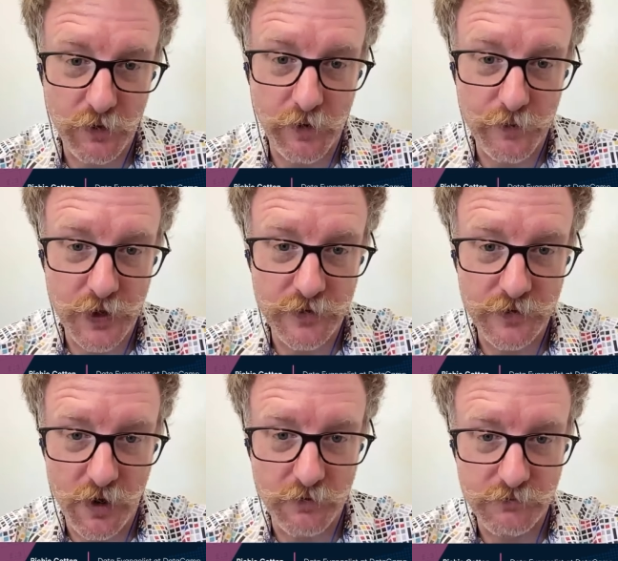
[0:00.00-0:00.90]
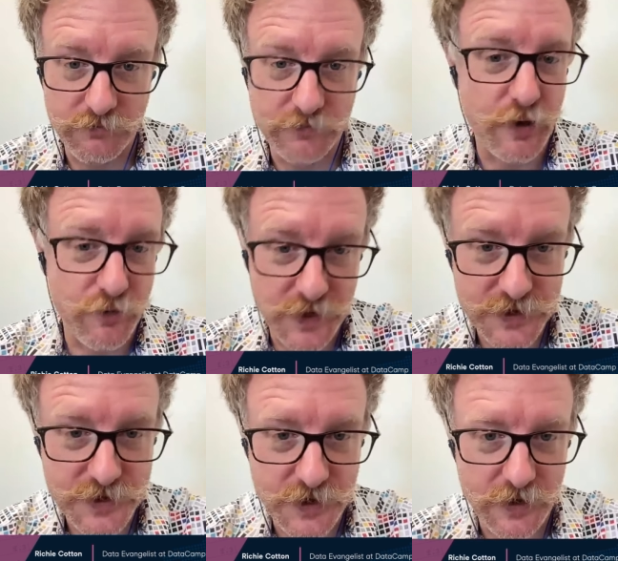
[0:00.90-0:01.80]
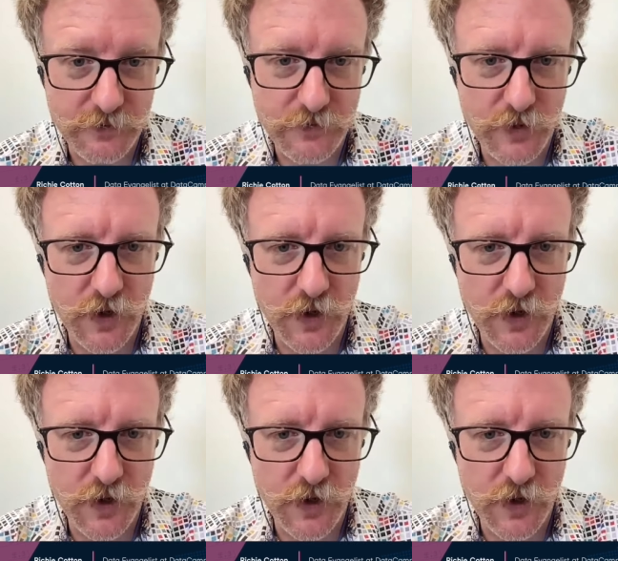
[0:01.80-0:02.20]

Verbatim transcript: a lot of burden on governments to